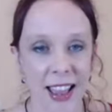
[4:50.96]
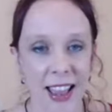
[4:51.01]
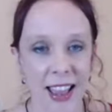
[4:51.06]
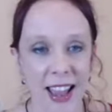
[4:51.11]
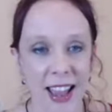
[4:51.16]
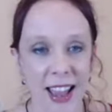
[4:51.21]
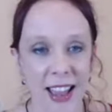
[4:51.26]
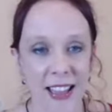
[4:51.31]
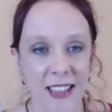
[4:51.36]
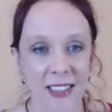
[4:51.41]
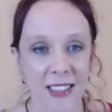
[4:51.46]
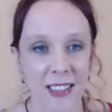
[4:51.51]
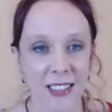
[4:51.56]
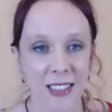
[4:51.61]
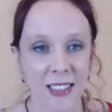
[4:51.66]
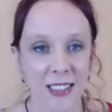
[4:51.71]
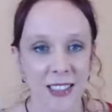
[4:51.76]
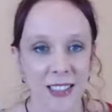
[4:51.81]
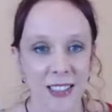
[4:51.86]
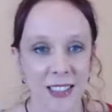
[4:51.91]

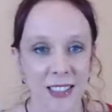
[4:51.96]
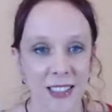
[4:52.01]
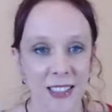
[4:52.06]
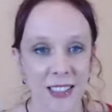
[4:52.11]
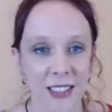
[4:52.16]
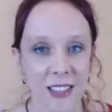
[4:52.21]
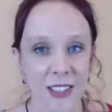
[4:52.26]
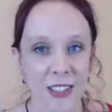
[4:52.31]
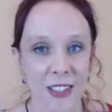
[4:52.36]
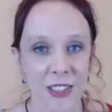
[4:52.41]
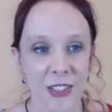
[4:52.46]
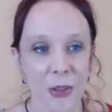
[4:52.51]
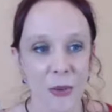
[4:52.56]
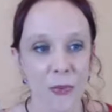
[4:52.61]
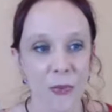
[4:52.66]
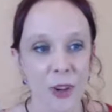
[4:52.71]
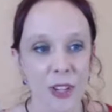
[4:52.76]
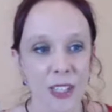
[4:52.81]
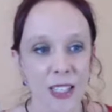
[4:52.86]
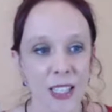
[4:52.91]
And so
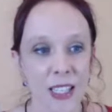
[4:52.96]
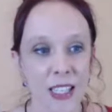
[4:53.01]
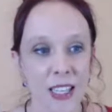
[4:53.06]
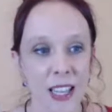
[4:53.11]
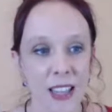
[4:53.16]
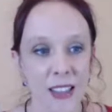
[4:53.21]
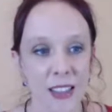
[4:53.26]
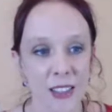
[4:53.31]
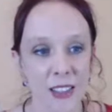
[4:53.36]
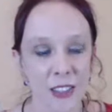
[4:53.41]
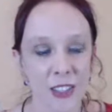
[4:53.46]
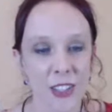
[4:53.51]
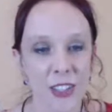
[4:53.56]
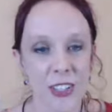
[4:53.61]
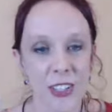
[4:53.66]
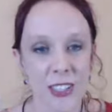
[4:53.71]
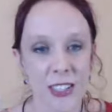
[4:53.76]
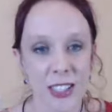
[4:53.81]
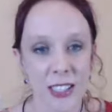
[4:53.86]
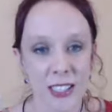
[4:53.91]
once again, there's
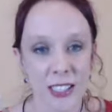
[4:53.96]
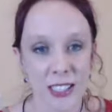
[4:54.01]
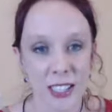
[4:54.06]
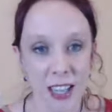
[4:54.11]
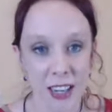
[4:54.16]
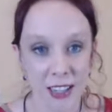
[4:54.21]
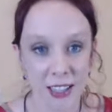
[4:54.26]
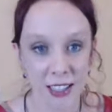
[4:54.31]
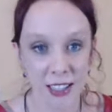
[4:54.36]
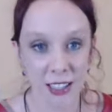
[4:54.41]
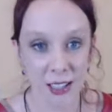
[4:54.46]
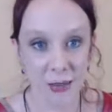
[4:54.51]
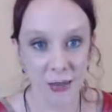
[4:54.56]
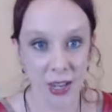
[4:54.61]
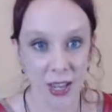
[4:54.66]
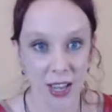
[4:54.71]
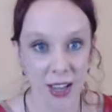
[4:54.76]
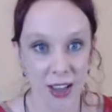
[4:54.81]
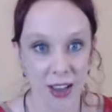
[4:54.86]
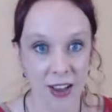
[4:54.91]
just this tendency
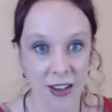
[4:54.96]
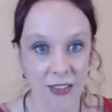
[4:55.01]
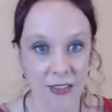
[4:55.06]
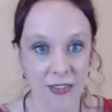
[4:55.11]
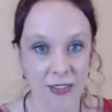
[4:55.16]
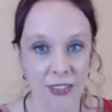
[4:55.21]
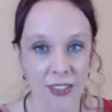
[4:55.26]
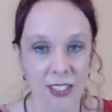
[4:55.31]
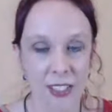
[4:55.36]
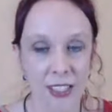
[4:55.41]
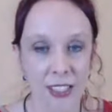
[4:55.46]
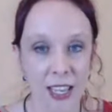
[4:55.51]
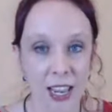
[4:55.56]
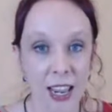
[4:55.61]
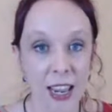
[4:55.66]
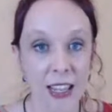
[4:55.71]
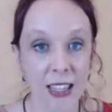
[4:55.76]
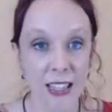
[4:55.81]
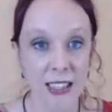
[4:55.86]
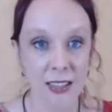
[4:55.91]
we have to
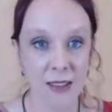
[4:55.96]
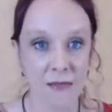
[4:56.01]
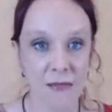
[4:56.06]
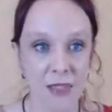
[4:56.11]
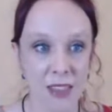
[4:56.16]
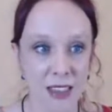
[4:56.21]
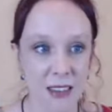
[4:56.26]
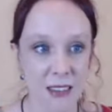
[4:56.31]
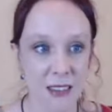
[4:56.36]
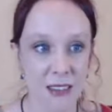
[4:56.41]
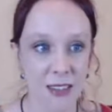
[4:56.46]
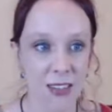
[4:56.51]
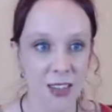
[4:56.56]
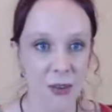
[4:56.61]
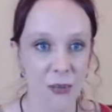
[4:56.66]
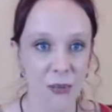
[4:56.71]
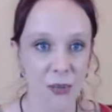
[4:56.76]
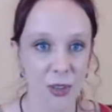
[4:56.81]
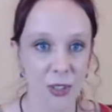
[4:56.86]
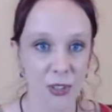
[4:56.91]
take something
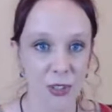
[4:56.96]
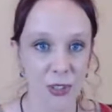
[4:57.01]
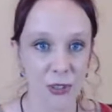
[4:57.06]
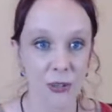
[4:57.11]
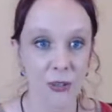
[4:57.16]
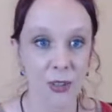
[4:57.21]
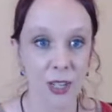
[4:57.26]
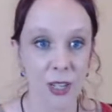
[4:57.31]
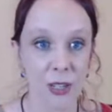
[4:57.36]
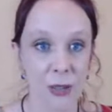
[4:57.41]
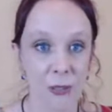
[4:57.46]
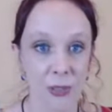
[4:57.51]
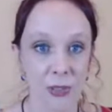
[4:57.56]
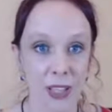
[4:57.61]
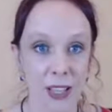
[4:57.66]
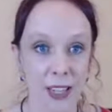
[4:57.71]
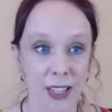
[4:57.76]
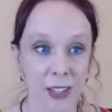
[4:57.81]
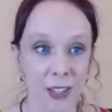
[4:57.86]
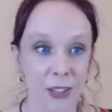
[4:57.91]
that we're doing or
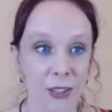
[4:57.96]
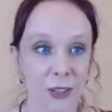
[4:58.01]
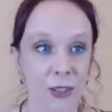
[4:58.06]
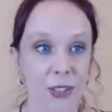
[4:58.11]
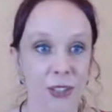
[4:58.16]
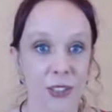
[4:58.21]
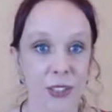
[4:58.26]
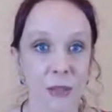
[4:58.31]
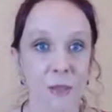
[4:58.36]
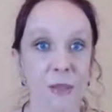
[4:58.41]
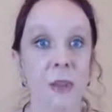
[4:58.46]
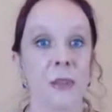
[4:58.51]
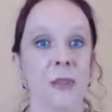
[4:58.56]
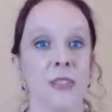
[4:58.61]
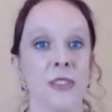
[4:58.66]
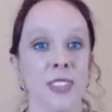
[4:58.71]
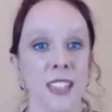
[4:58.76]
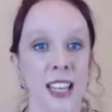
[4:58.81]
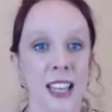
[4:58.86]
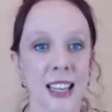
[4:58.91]
planning on doing or something
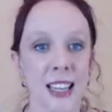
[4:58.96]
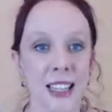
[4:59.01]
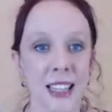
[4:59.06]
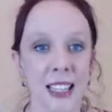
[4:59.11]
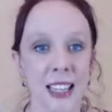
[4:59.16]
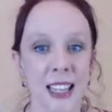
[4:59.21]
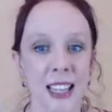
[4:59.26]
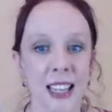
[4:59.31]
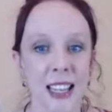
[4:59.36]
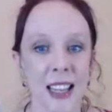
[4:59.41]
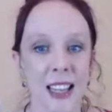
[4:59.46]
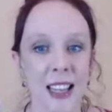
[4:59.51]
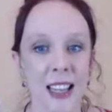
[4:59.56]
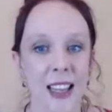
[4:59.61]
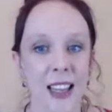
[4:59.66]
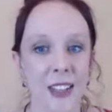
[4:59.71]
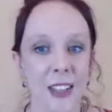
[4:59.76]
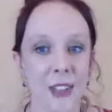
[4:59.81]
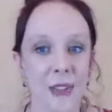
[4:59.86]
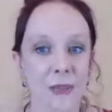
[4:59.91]
we've done
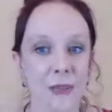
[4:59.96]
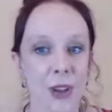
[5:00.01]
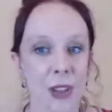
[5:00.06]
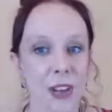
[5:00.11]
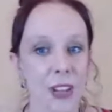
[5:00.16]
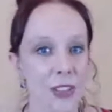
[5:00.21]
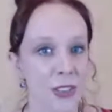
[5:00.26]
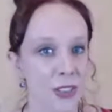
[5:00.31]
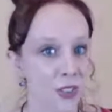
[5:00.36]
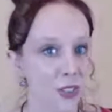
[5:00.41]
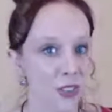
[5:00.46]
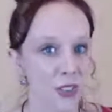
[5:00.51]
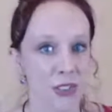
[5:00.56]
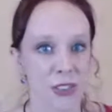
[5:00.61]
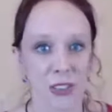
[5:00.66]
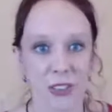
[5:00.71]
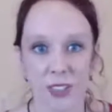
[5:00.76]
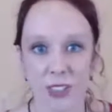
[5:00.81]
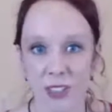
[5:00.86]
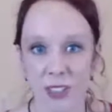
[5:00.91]
and to run in
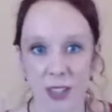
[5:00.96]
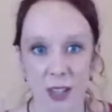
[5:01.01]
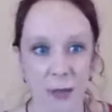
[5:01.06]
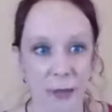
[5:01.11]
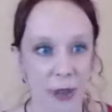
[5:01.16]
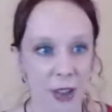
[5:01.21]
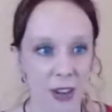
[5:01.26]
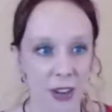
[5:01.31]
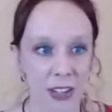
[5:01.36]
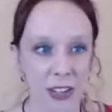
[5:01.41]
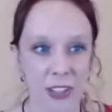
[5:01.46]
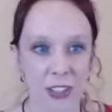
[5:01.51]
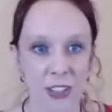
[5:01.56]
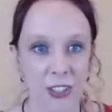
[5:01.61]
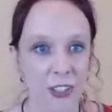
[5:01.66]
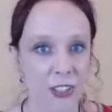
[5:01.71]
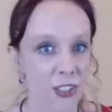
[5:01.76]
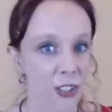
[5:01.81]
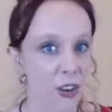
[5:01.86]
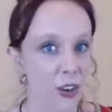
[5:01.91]
circles about it, to
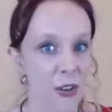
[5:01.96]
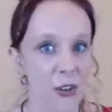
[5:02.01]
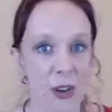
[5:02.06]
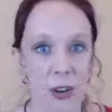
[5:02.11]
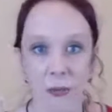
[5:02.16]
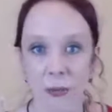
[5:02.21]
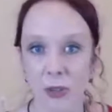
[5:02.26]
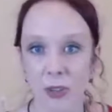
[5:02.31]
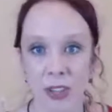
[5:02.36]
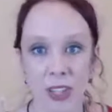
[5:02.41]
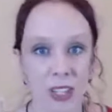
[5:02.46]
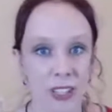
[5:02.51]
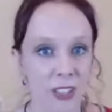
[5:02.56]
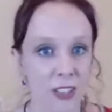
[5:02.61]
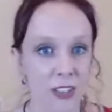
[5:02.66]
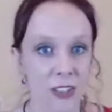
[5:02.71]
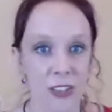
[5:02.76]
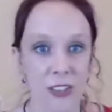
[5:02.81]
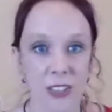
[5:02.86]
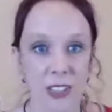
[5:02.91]
just go, I'm going in
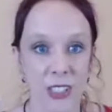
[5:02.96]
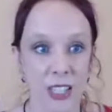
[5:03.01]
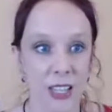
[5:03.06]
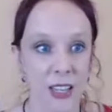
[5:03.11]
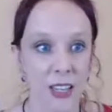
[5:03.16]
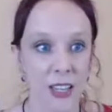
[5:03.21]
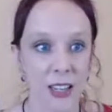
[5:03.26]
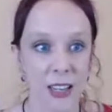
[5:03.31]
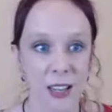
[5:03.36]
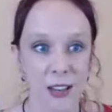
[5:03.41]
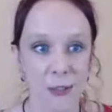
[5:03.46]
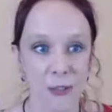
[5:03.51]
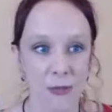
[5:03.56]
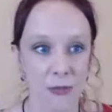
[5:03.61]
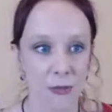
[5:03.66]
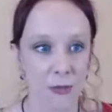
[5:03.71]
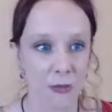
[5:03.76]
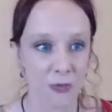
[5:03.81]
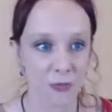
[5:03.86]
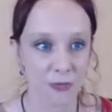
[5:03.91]
circles
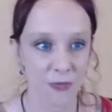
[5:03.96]
and